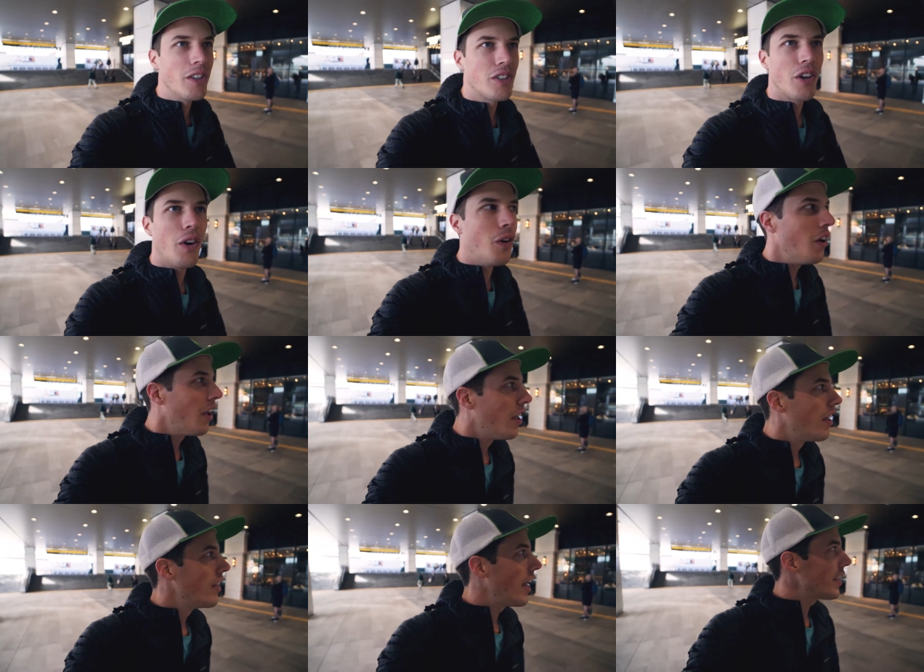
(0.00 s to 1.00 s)
So
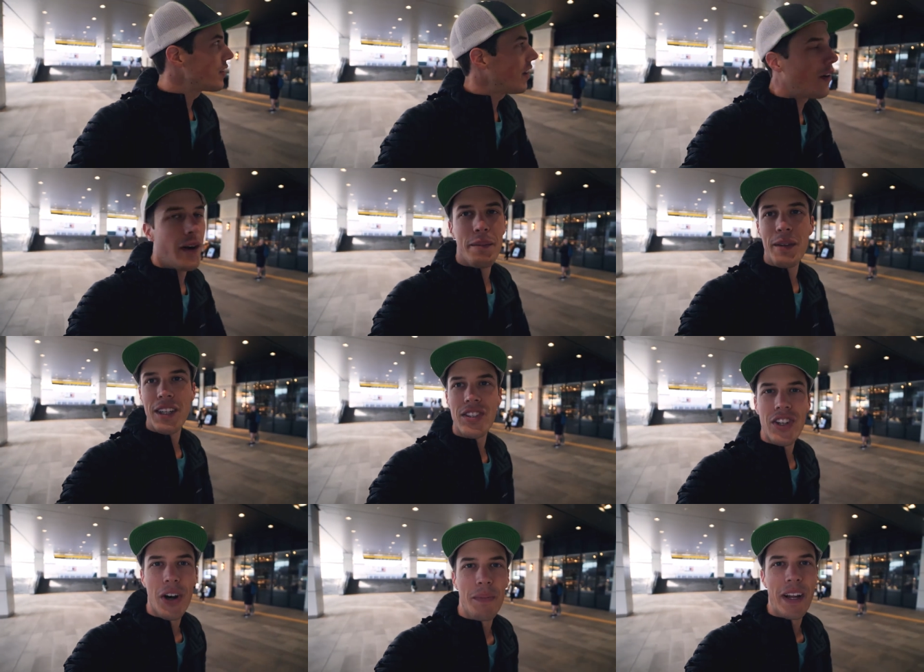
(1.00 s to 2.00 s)
that's how I'm gonna
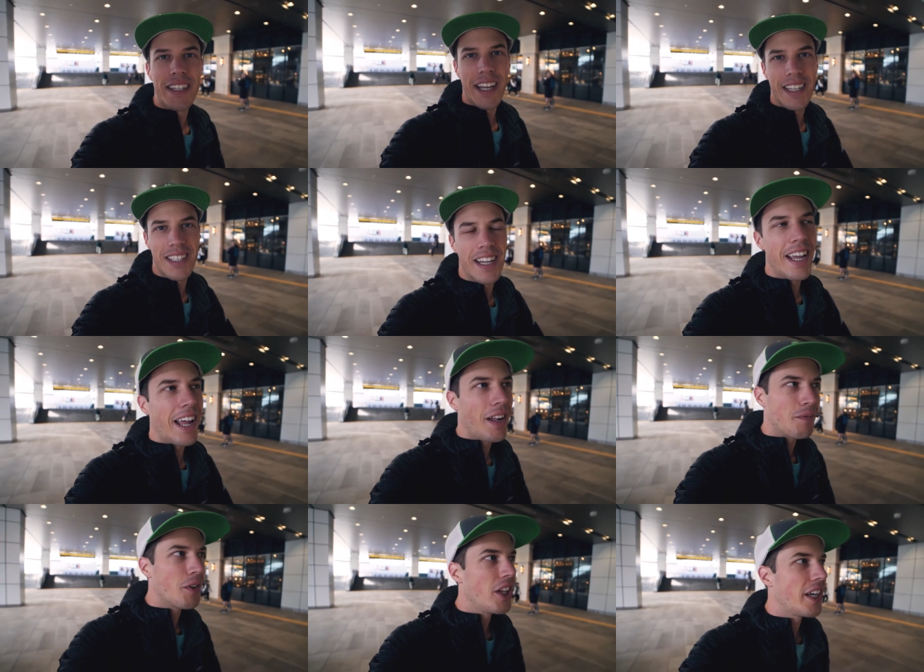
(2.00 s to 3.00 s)
start my day today, and
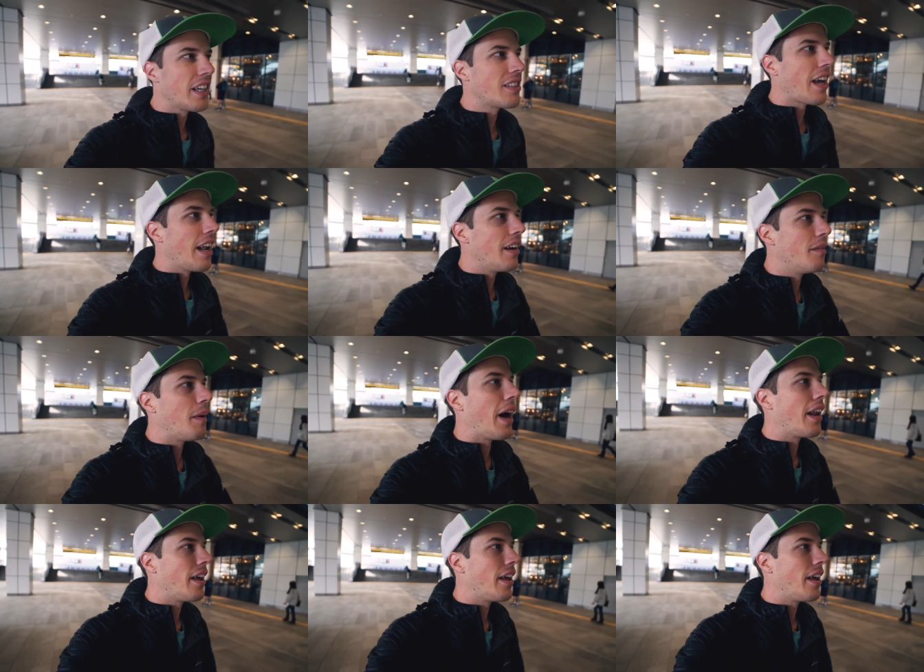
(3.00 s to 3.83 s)
I'm really excited about